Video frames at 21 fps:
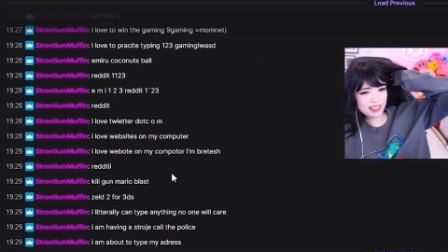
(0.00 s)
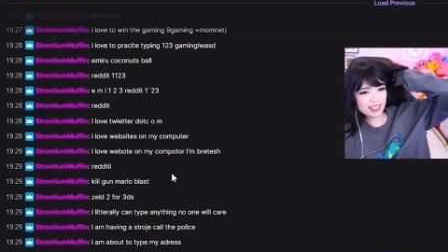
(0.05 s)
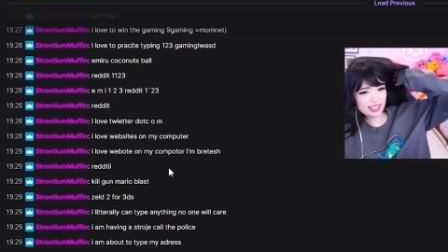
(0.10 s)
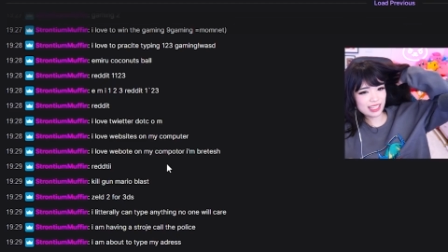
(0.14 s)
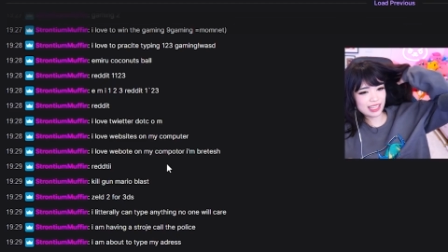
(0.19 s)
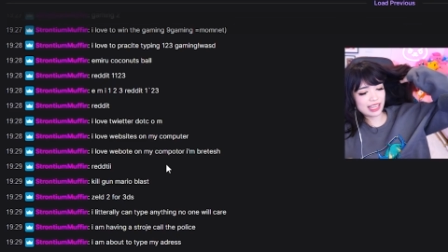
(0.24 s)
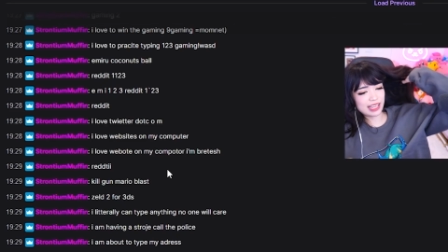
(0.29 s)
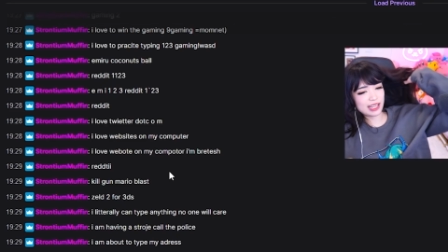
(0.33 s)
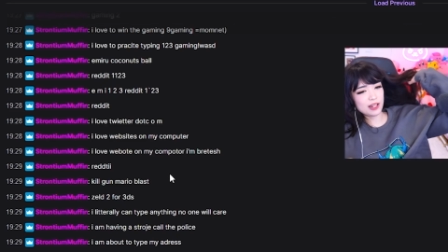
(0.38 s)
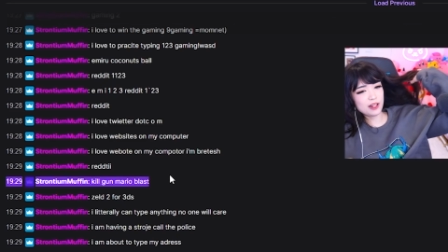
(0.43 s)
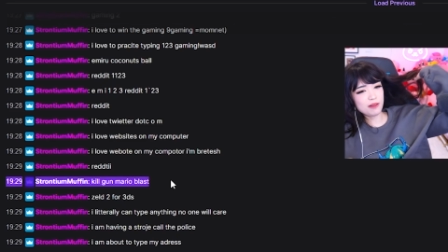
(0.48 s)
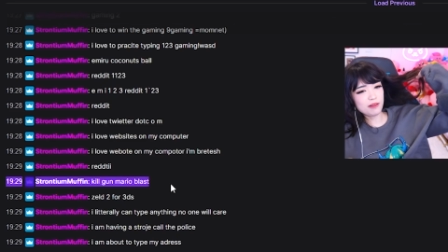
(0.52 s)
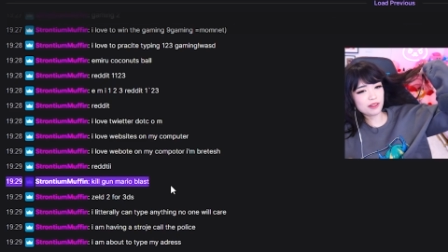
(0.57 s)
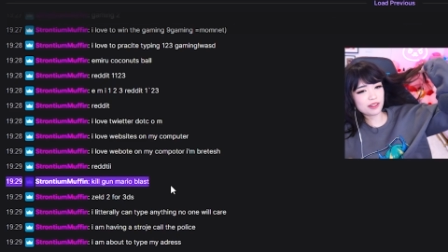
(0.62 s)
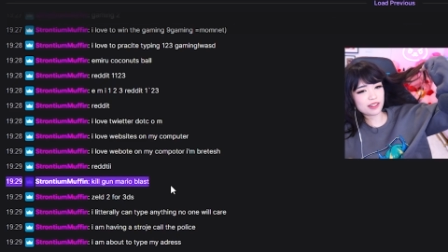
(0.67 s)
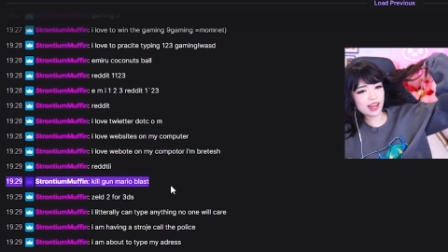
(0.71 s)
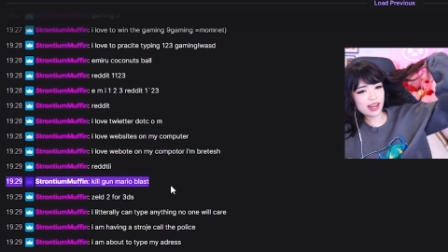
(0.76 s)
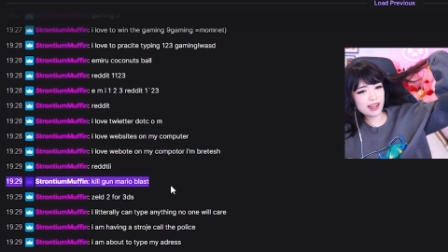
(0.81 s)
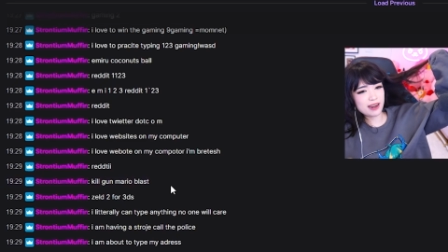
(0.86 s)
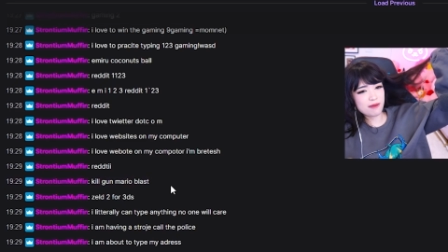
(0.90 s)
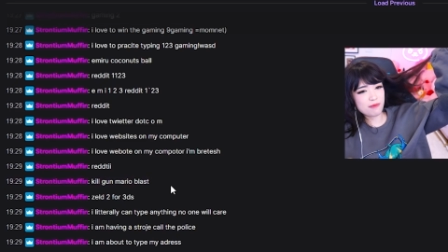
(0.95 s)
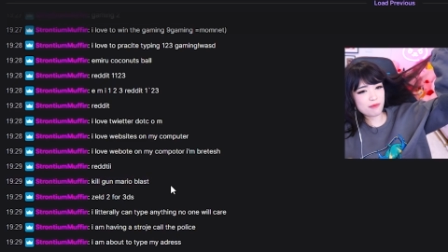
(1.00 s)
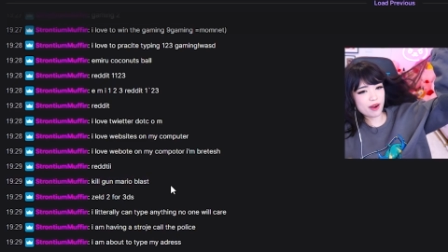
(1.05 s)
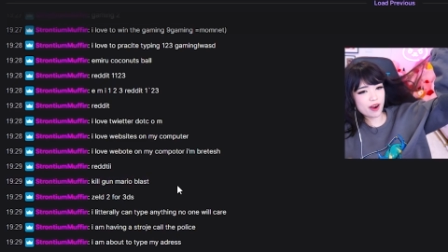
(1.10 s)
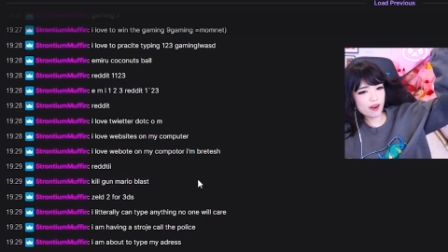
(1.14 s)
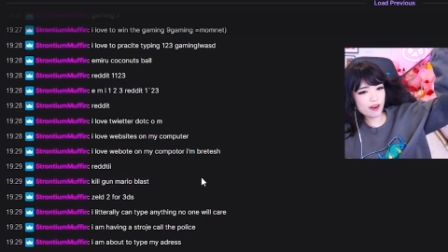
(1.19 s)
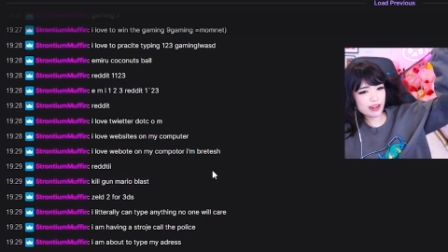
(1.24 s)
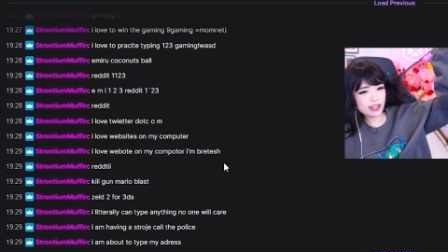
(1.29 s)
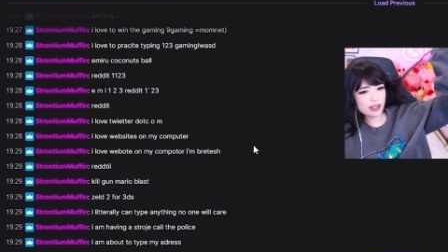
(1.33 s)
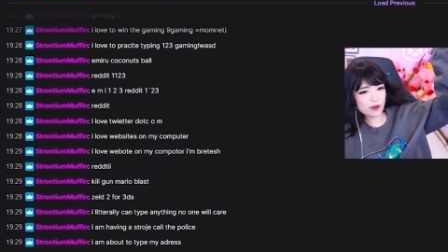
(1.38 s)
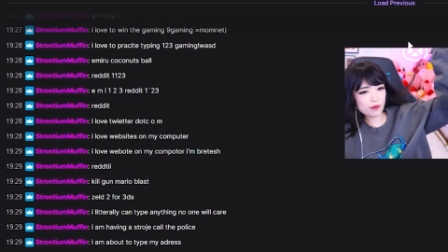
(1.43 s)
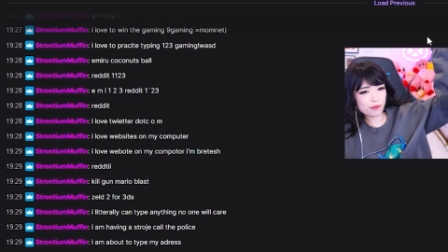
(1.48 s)
Kill Gun
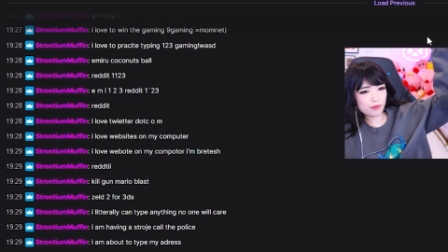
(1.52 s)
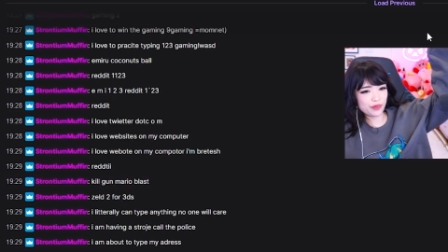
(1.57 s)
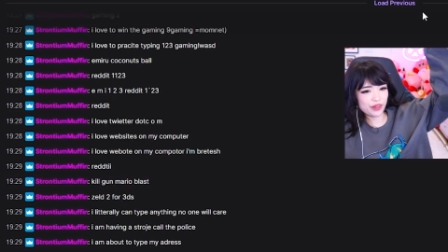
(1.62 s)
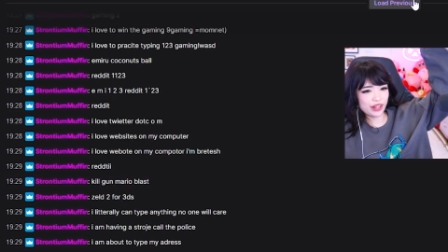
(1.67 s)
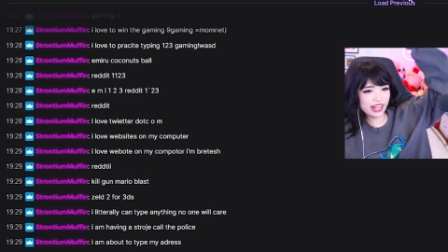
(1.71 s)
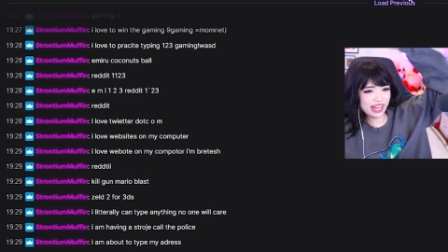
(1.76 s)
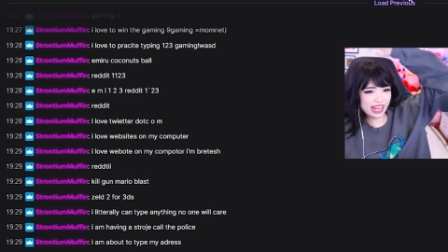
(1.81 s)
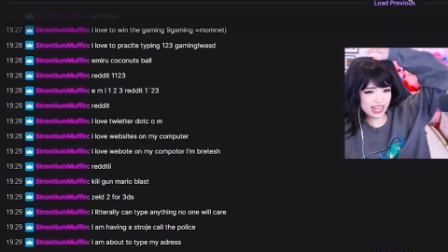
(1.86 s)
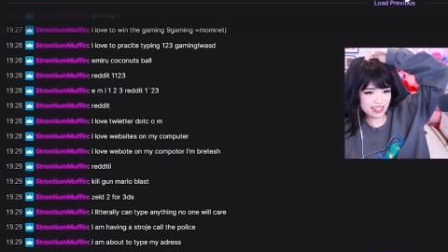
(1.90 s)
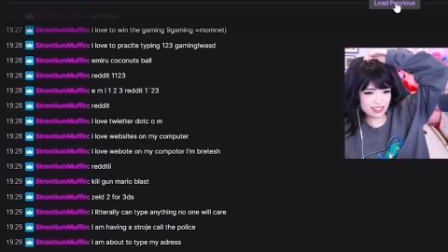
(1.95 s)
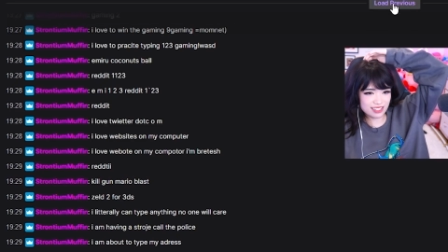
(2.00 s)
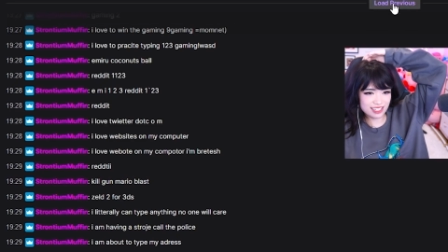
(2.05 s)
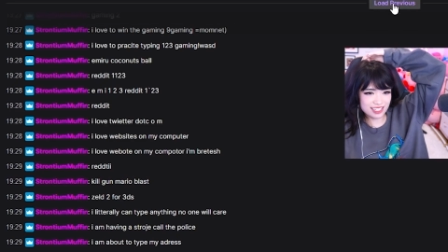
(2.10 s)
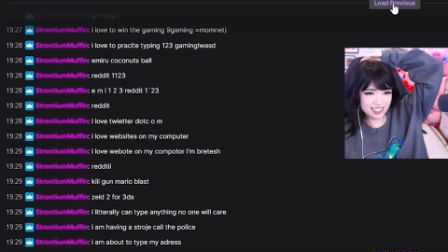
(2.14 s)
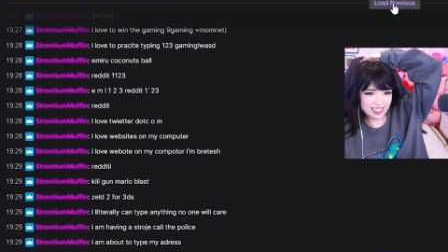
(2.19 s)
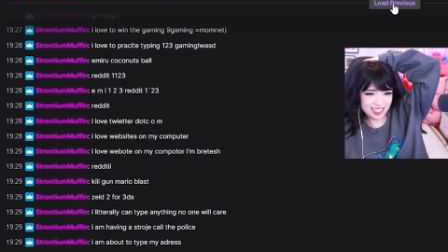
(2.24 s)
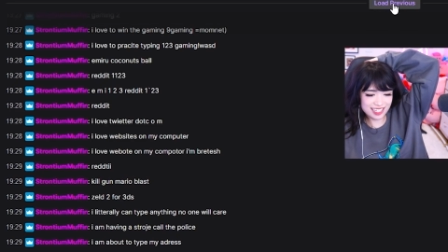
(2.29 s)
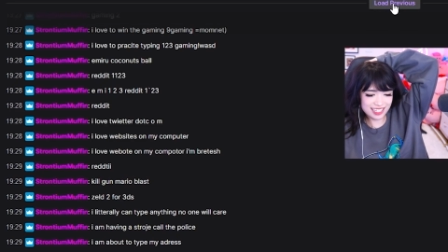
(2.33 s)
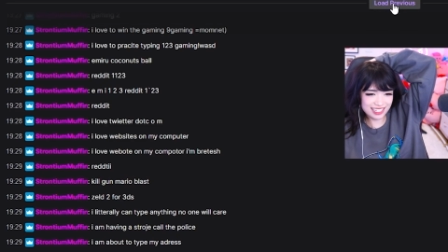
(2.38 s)
Mario Blast.